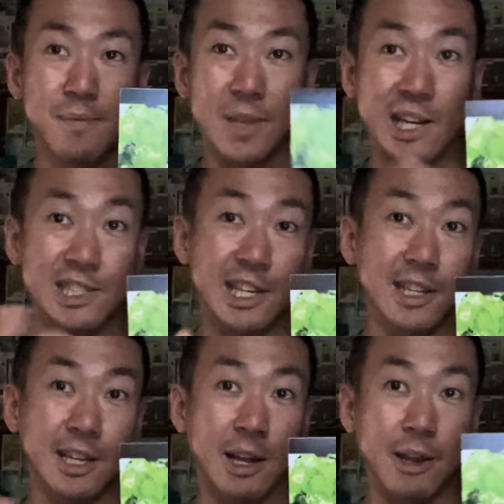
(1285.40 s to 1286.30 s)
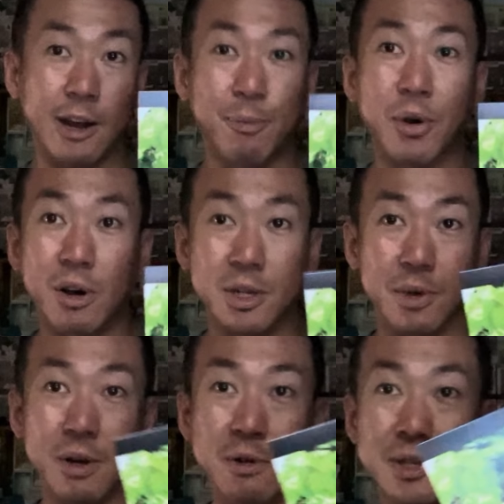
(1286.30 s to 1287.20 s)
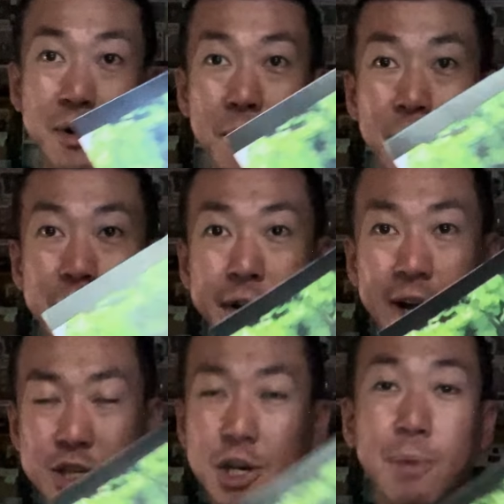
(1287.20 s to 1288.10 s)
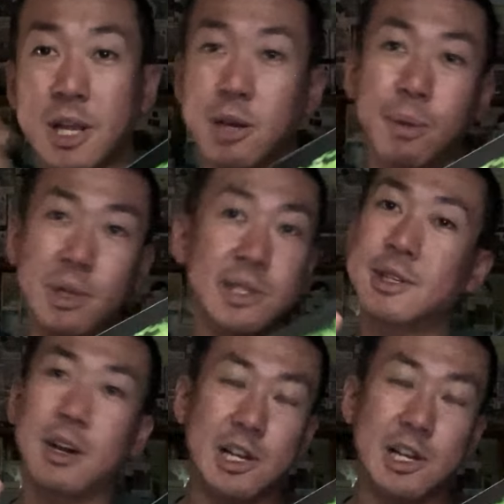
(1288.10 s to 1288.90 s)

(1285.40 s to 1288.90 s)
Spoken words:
I seen and then I bought as well. So I should have picked up the business card.